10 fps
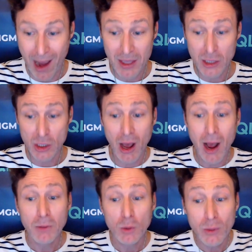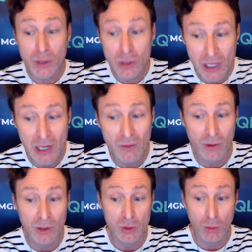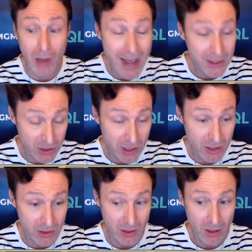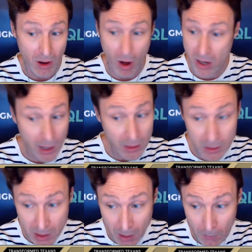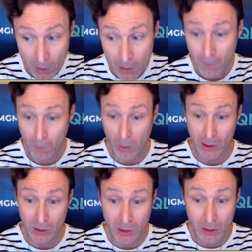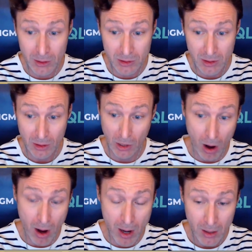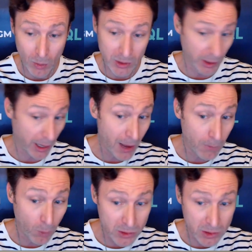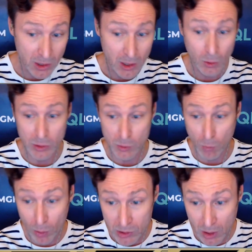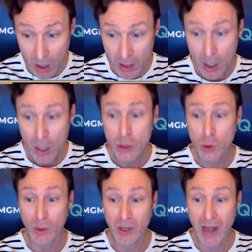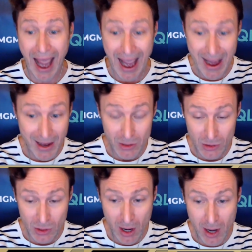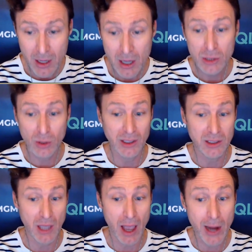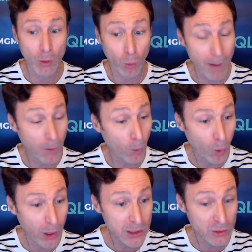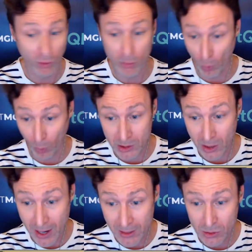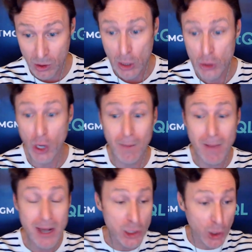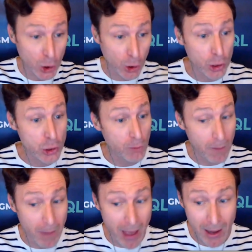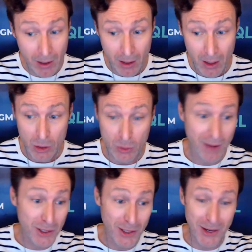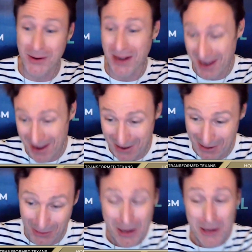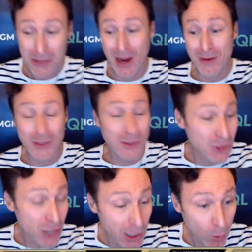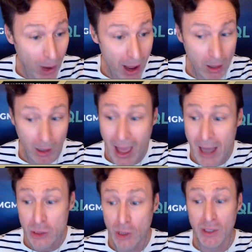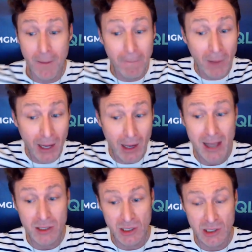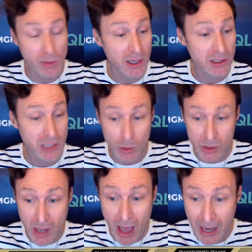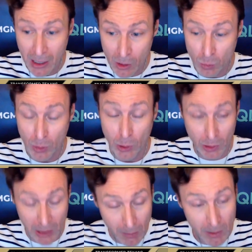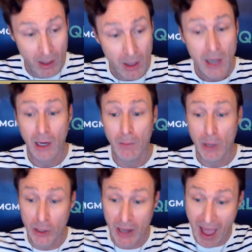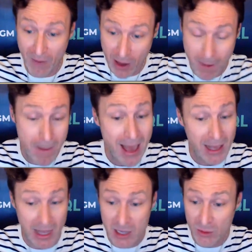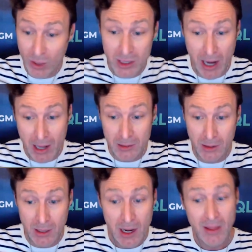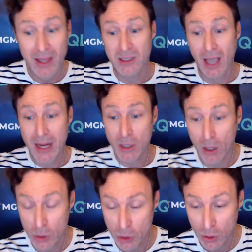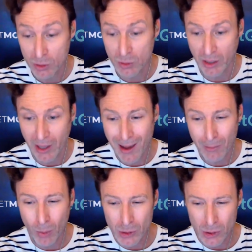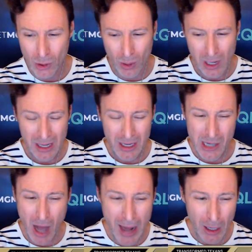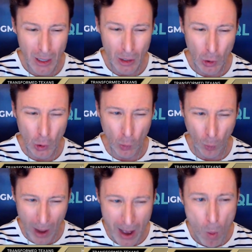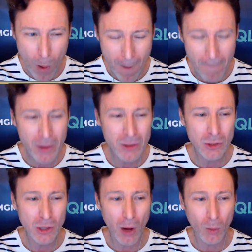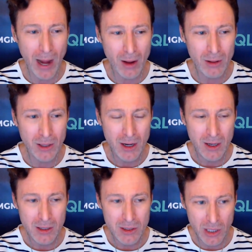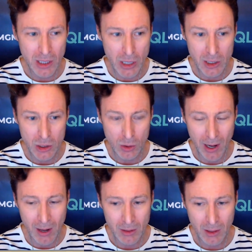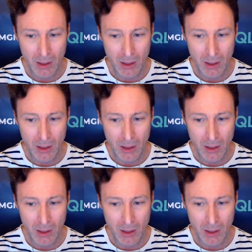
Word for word: And the top 3 receivers from last season are not on the team. Brandon Cooks, gone, went to the Cowboys. Chris Moore is gone. Jordan Aikens is gone. So they signed Robert Woods from your Titans. John Metchie III should be back. Drafted, I know, drafted in the 2nd round last year, but didn't play last season because he was diagnosed with leukemia. Going to be good to have him back. He is very talented. They signed Dalton Schultz from the Cowboys. So not great weapons around C.J. Stroud.